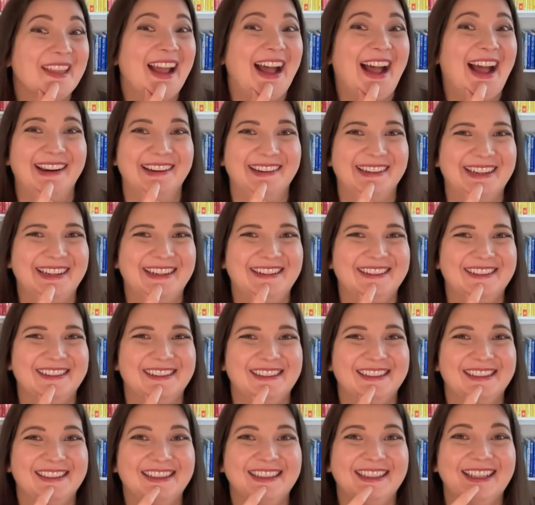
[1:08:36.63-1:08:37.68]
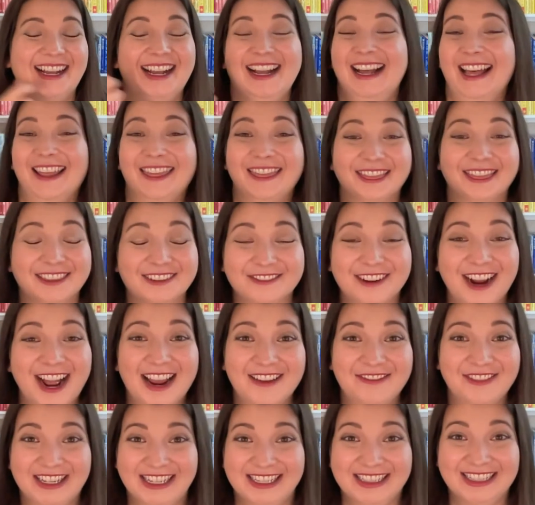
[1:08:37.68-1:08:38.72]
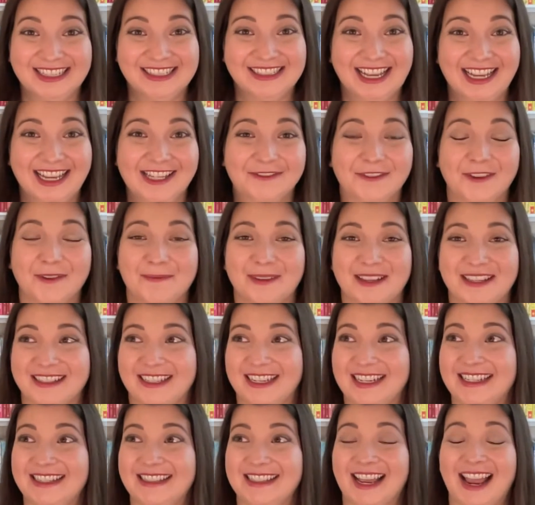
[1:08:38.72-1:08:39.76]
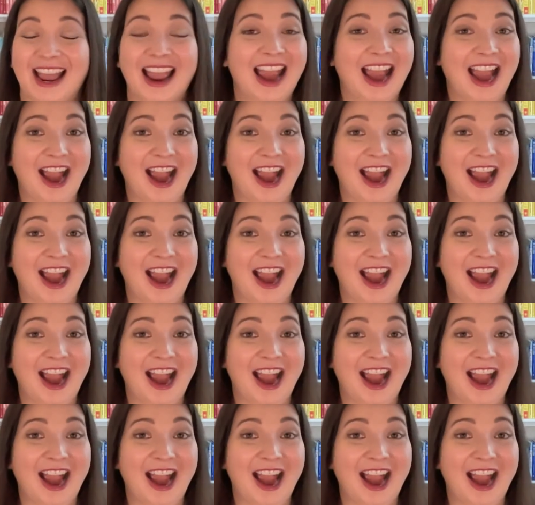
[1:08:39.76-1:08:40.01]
I don't know. A thriving, successful business?